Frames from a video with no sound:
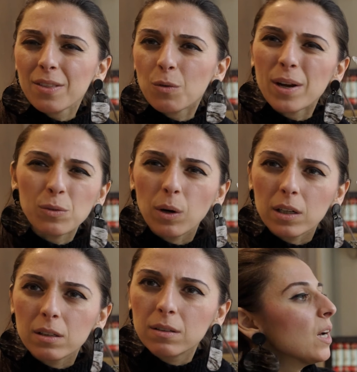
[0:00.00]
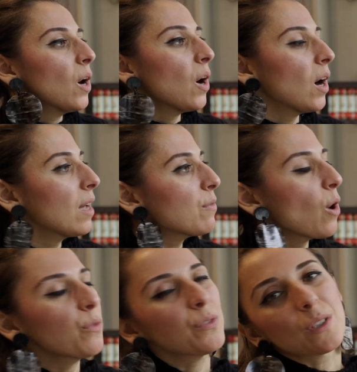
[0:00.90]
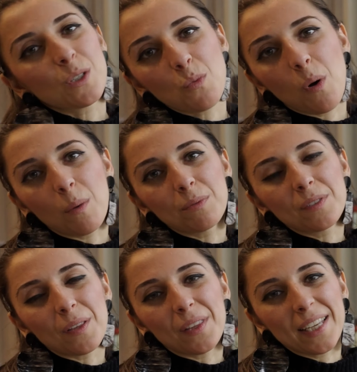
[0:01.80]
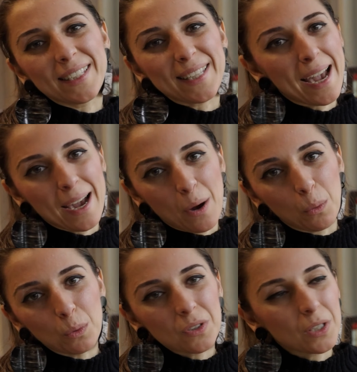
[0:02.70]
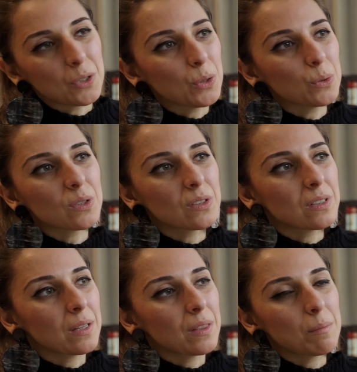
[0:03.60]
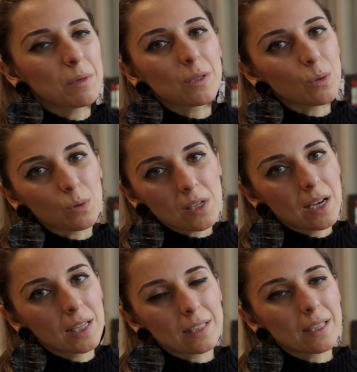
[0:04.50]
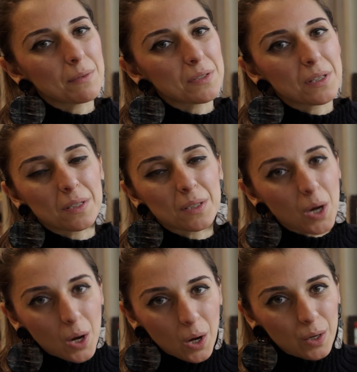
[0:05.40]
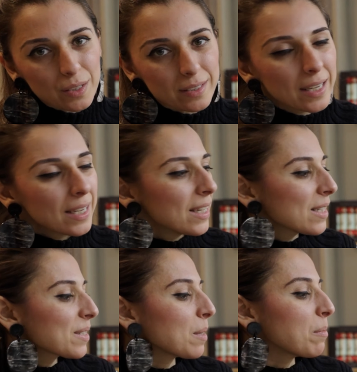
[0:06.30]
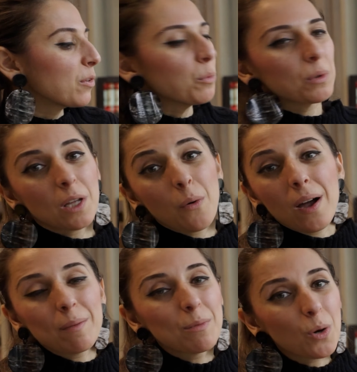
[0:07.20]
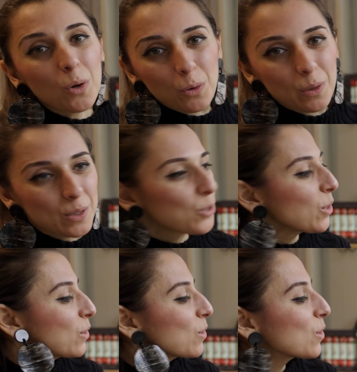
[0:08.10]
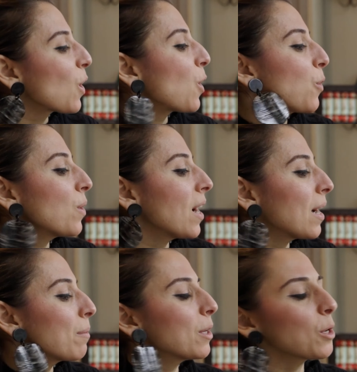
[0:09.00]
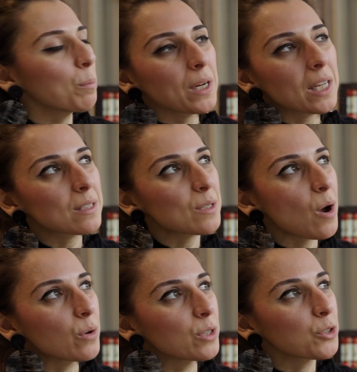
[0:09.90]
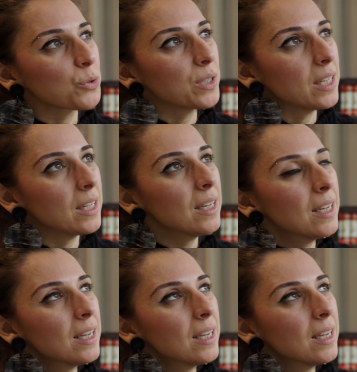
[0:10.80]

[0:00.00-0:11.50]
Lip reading: The red one. I've often swapped these out and used them as alternatives to the stars. Some of you will know I'm not Christian, so you know, putting a star on the tree,